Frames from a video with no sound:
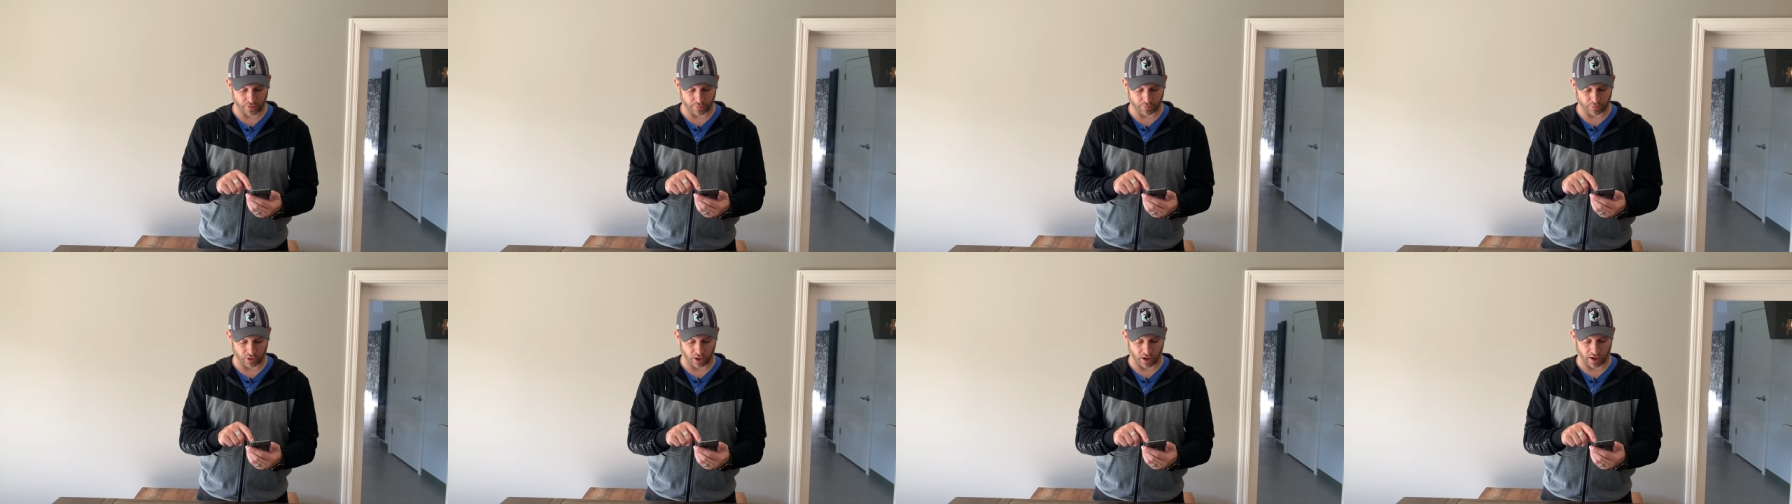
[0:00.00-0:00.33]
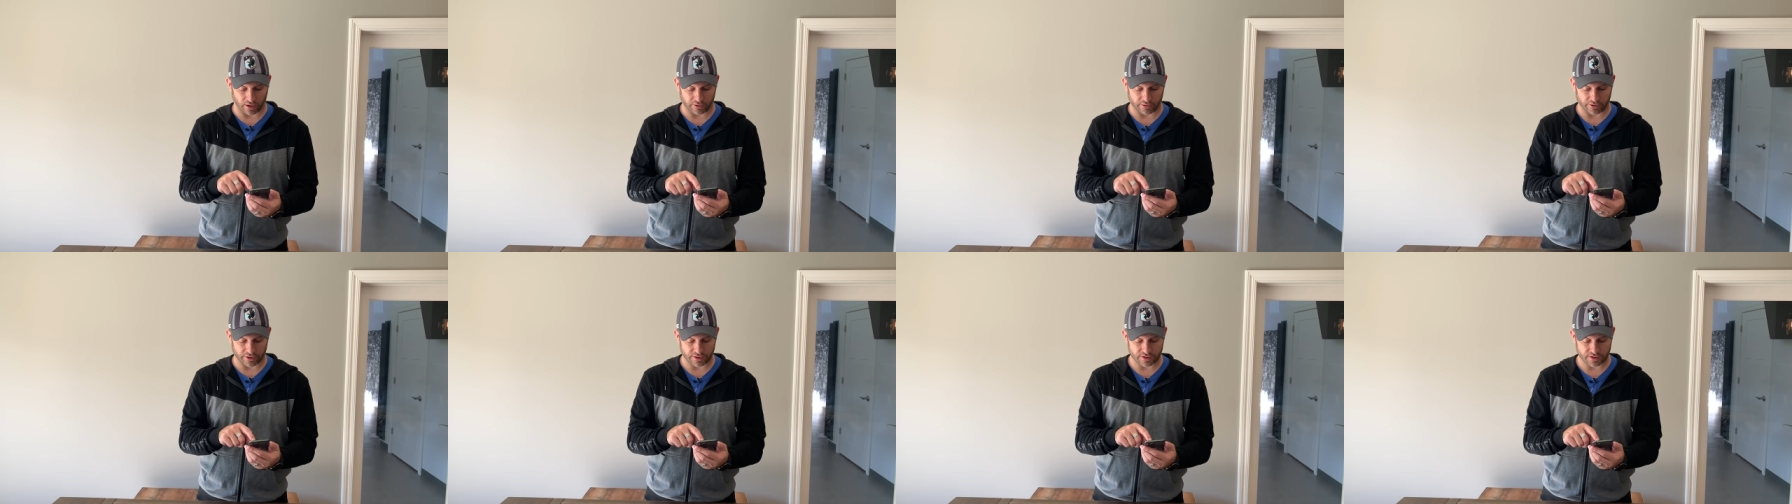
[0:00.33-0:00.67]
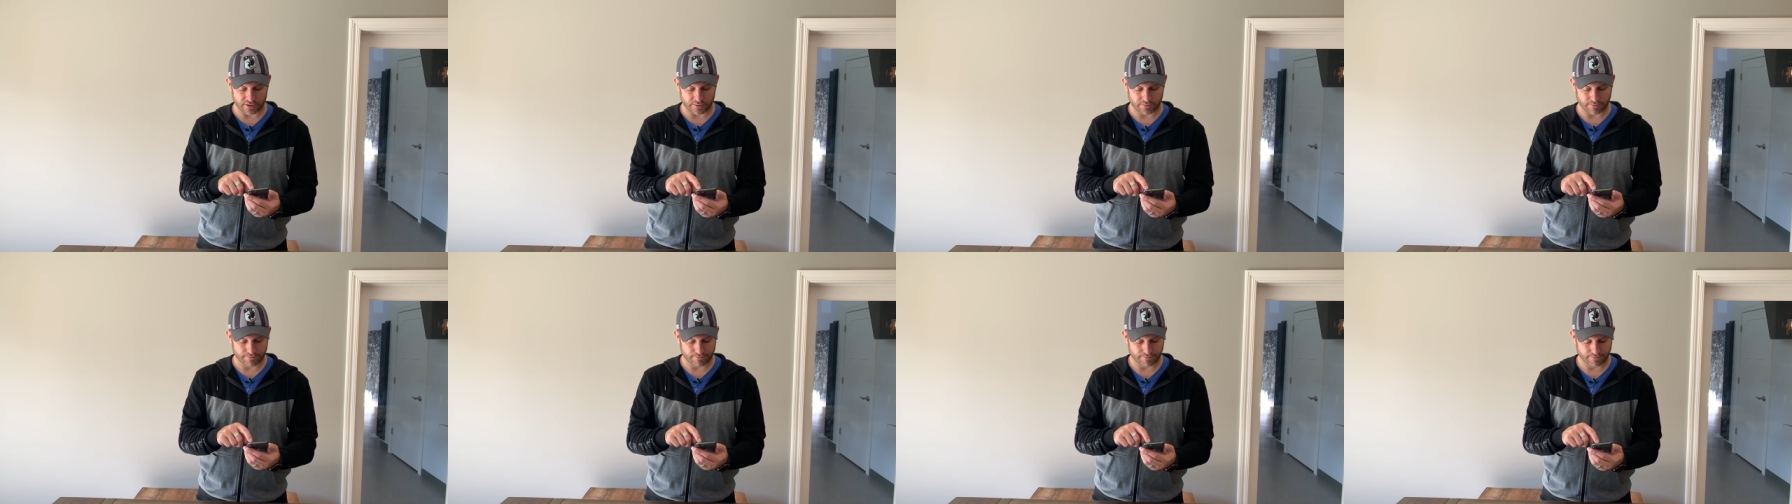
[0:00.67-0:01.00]

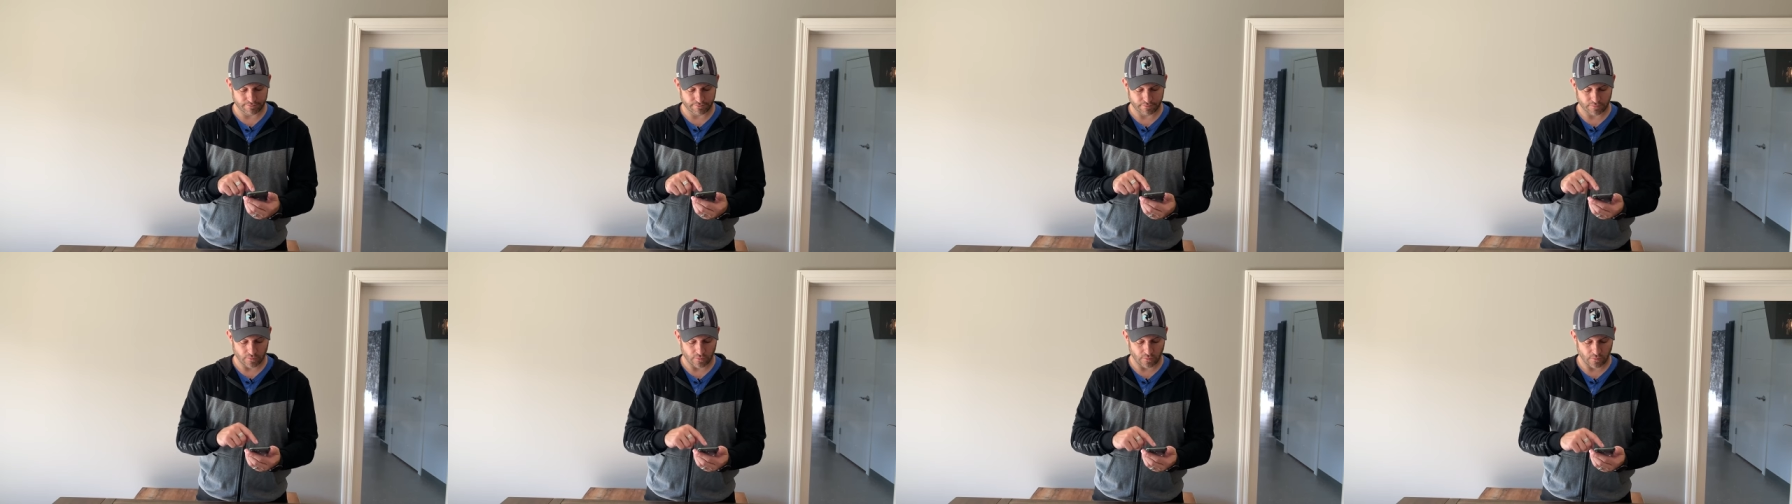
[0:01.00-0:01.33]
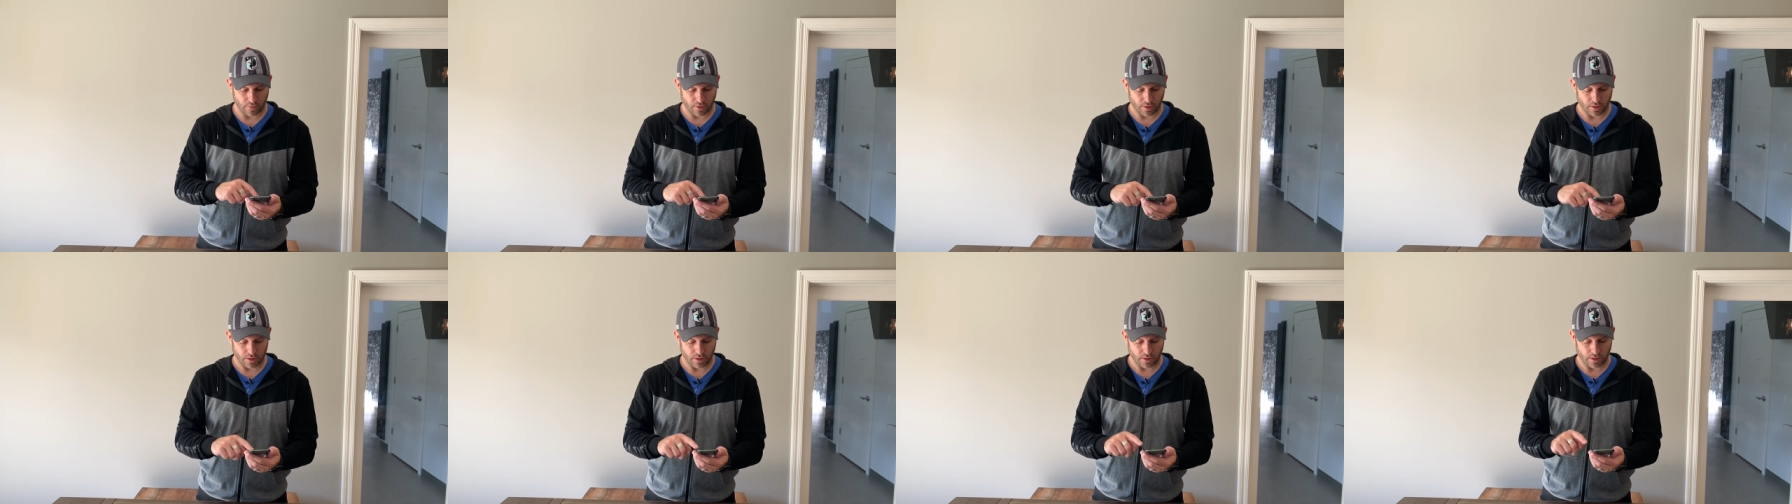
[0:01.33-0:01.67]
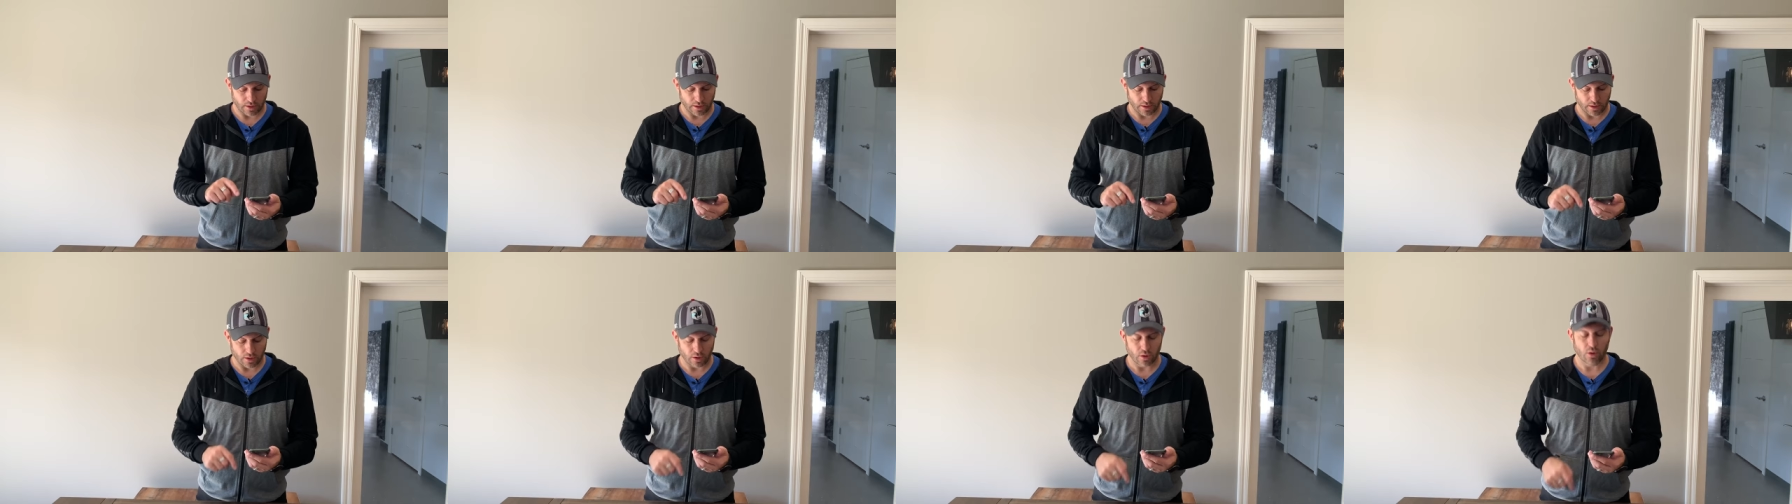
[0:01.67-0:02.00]
progress
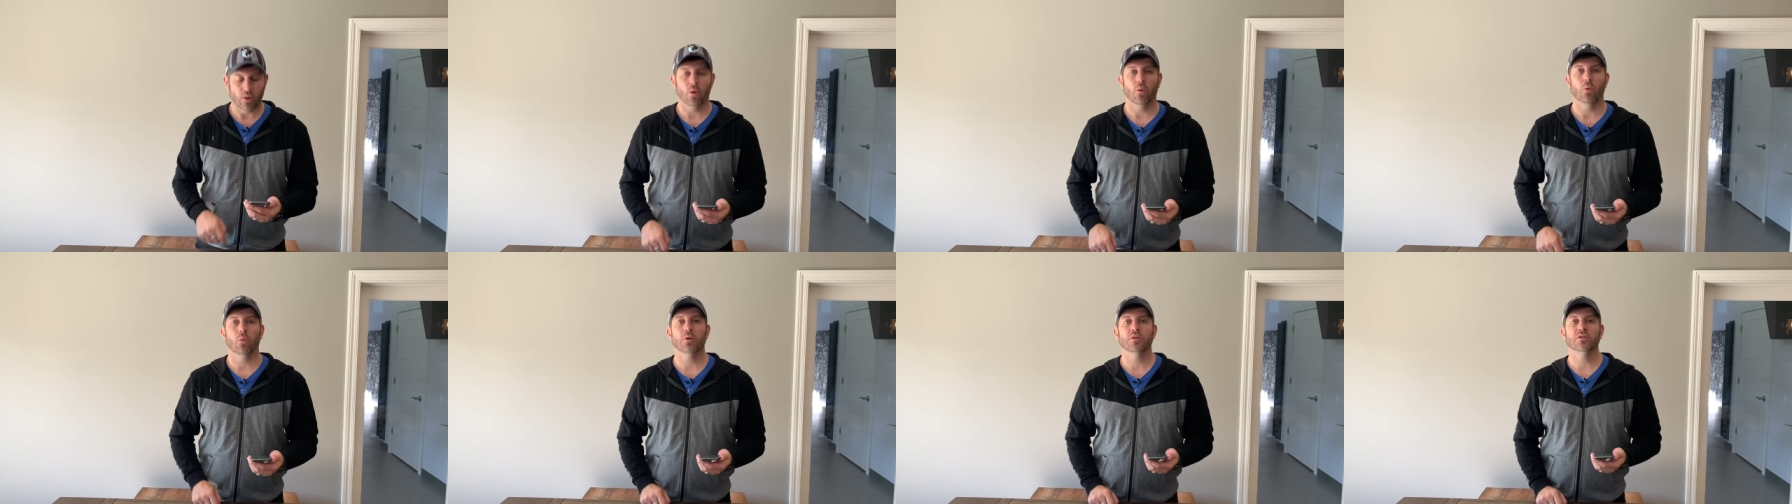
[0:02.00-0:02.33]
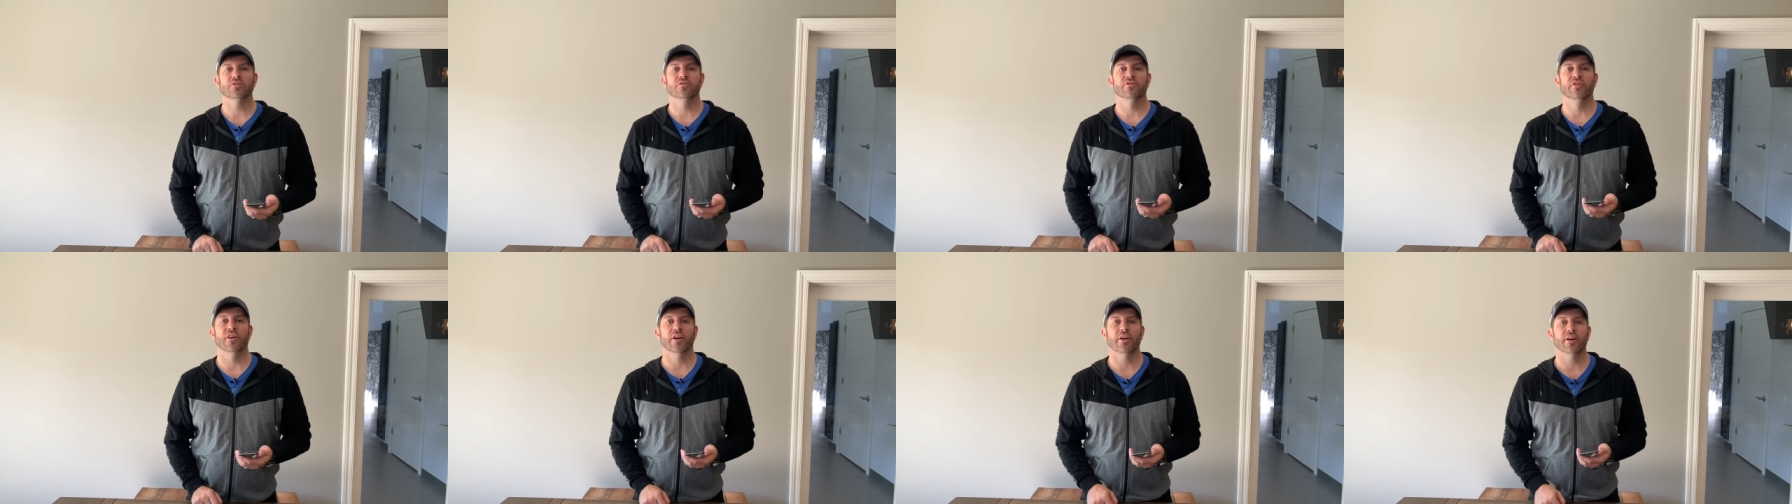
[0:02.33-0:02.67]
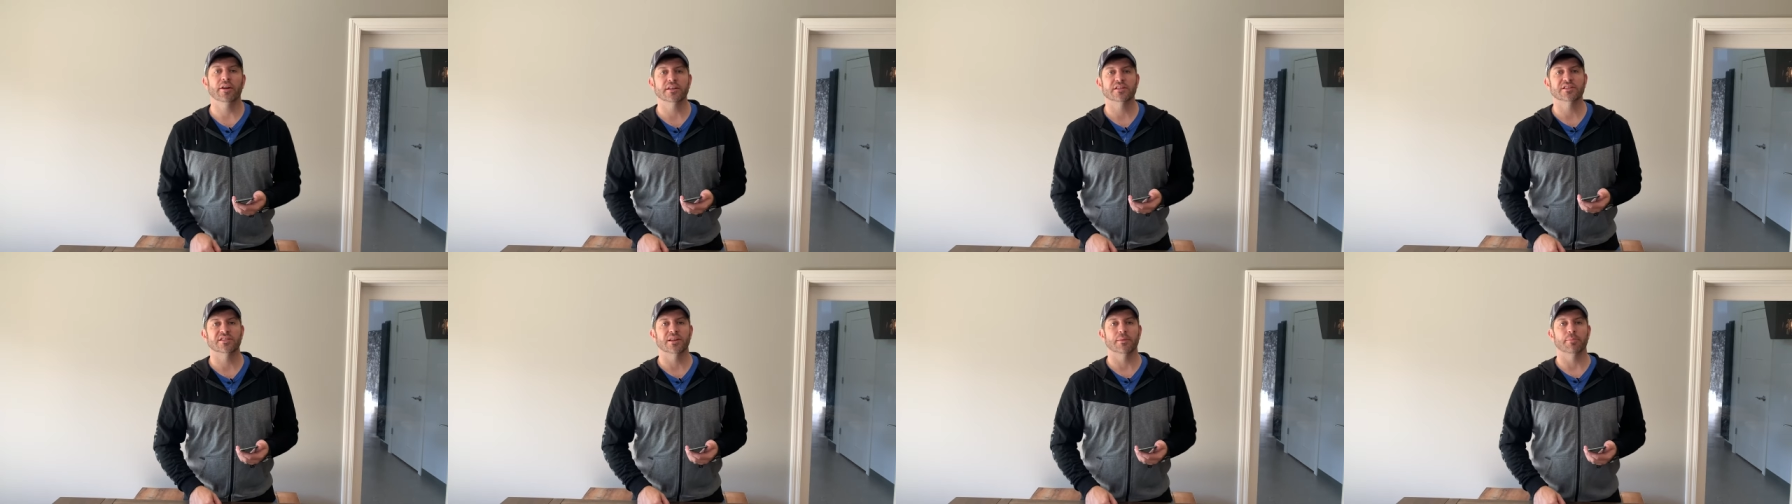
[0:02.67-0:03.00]
was
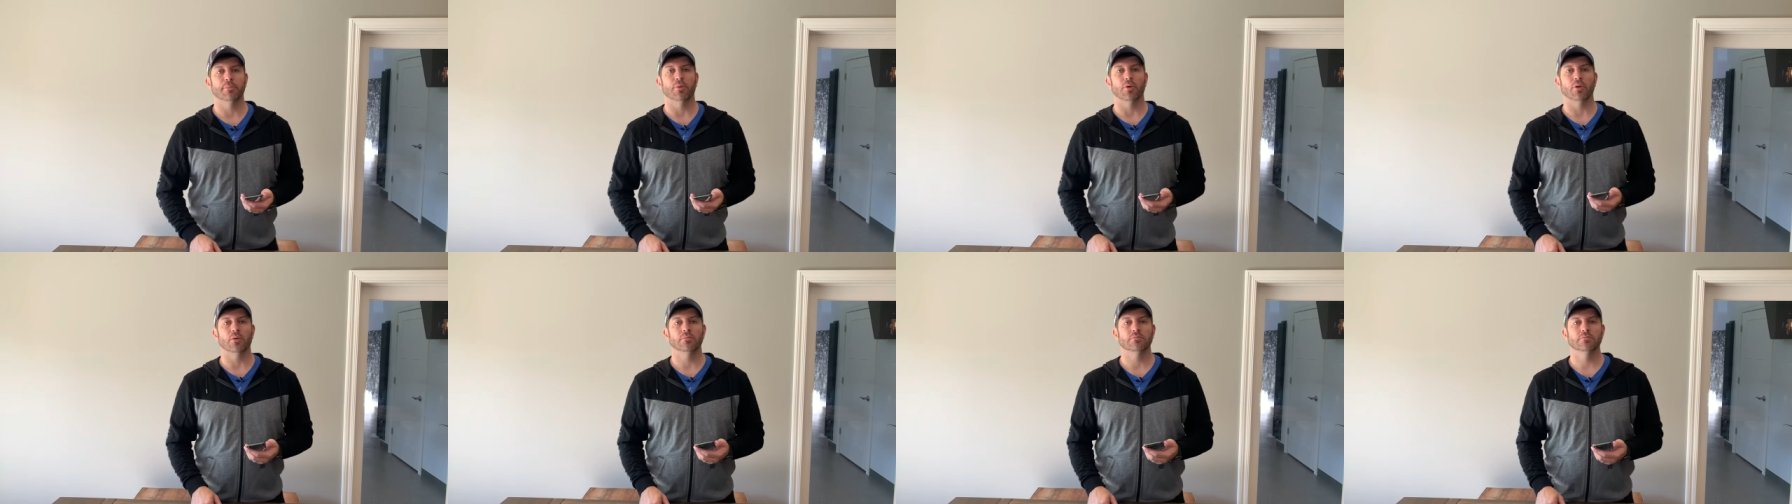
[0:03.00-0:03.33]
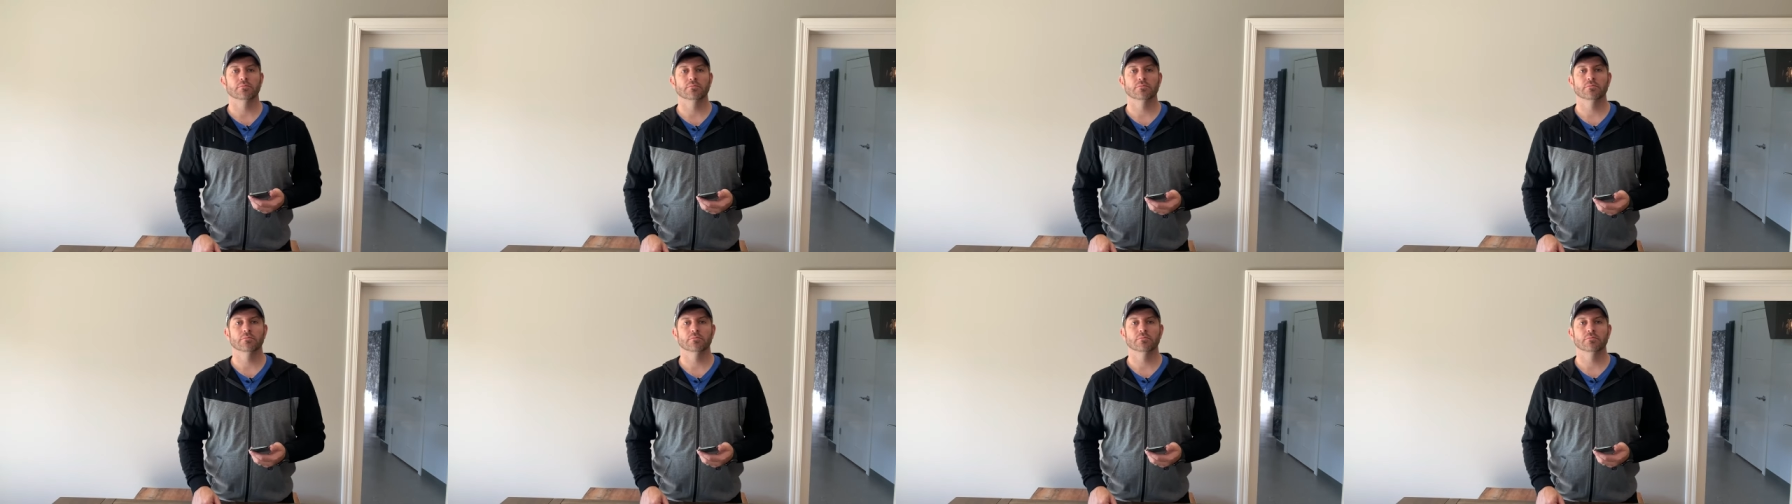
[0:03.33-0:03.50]
very simple.